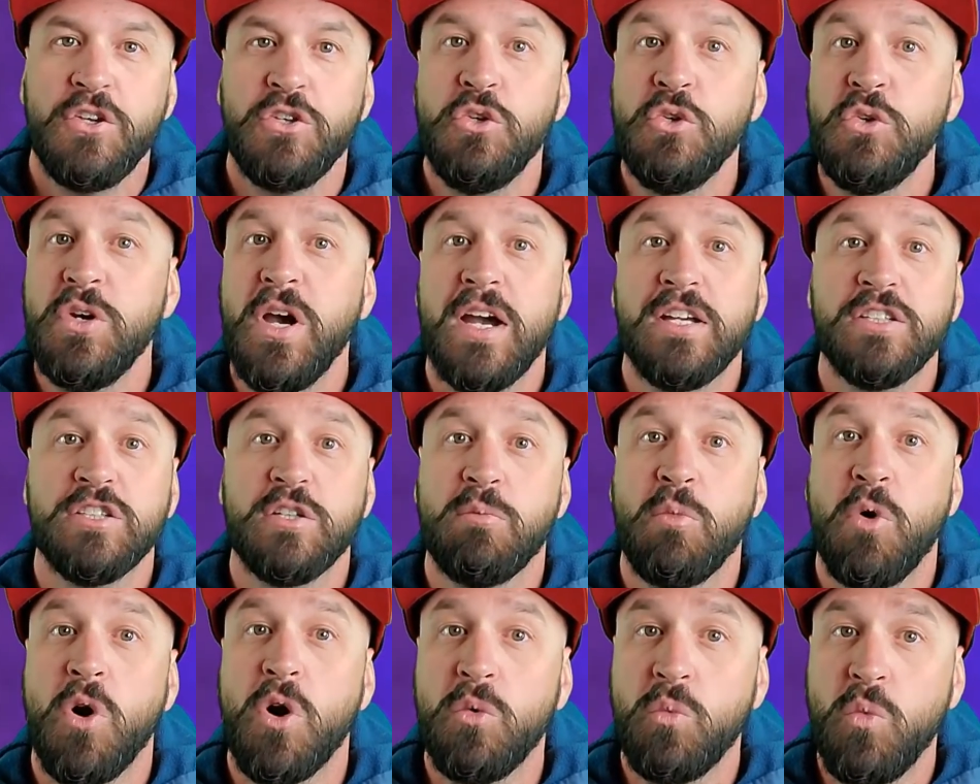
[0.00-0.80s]
you guys
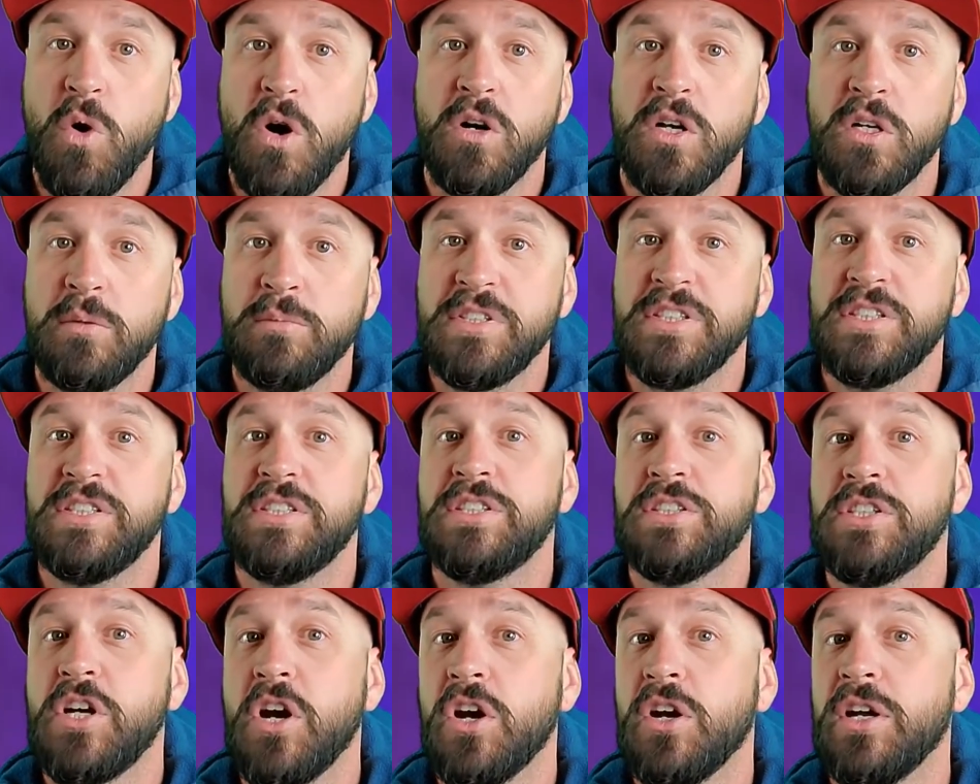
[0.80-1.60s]
are more than welcome to
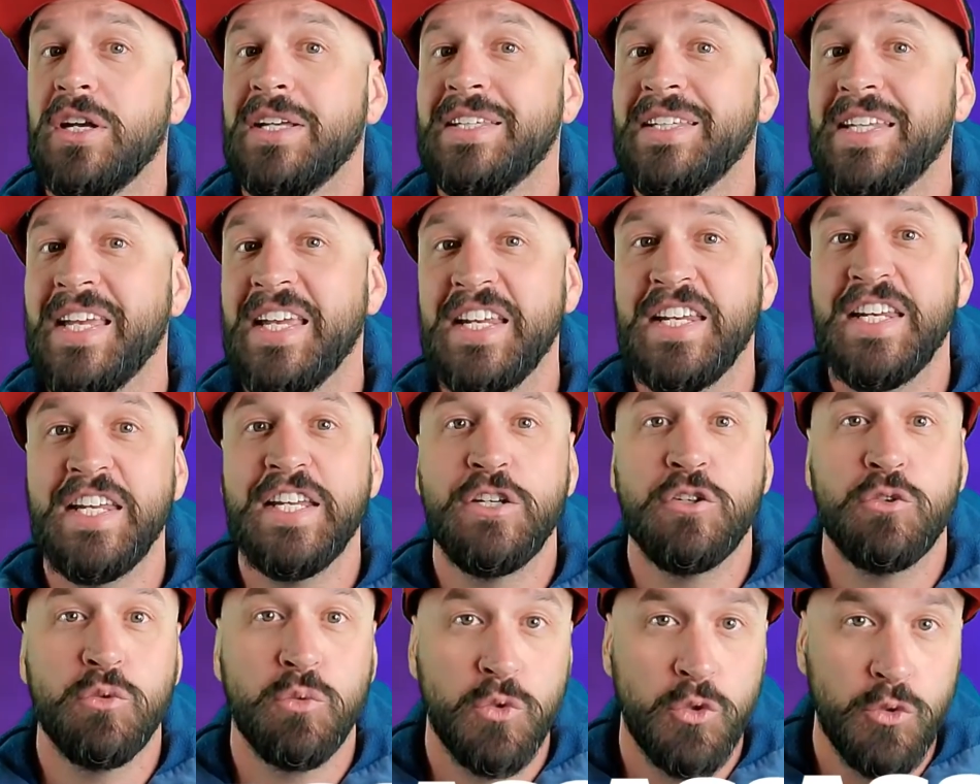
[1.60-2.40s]
start
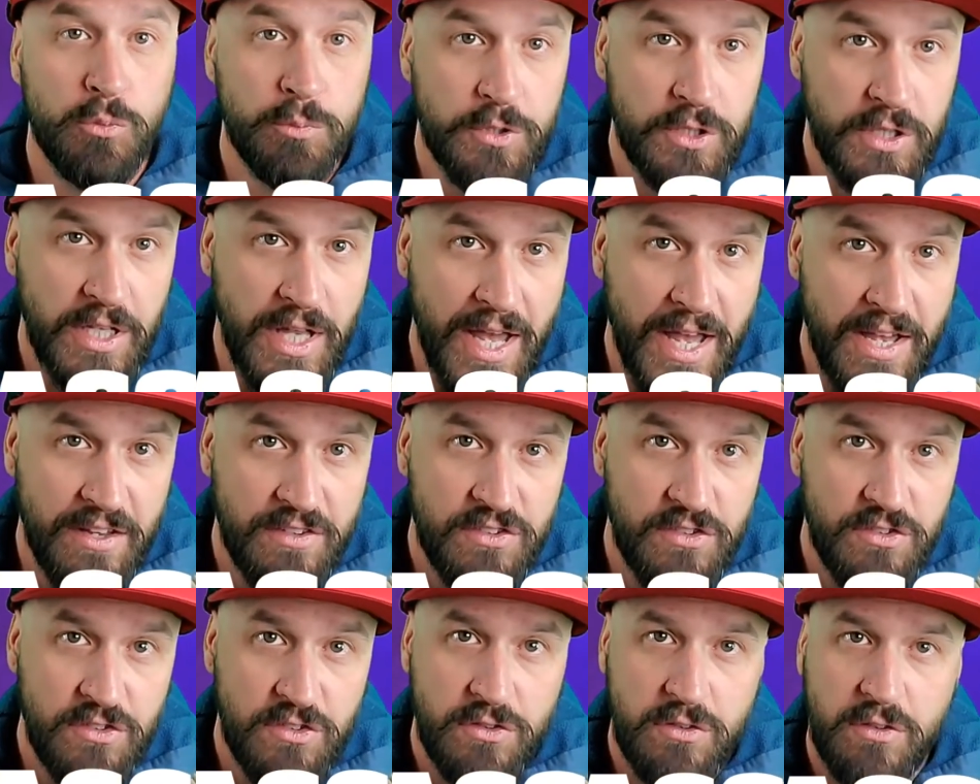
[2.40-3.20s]
attending group
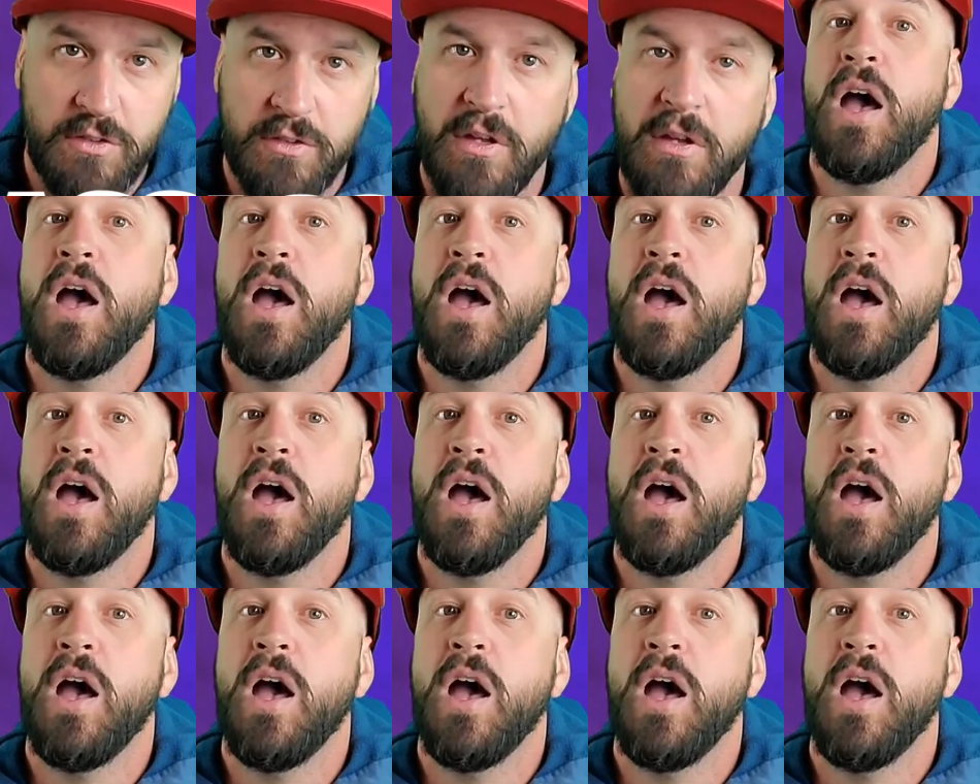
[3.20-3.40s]
class.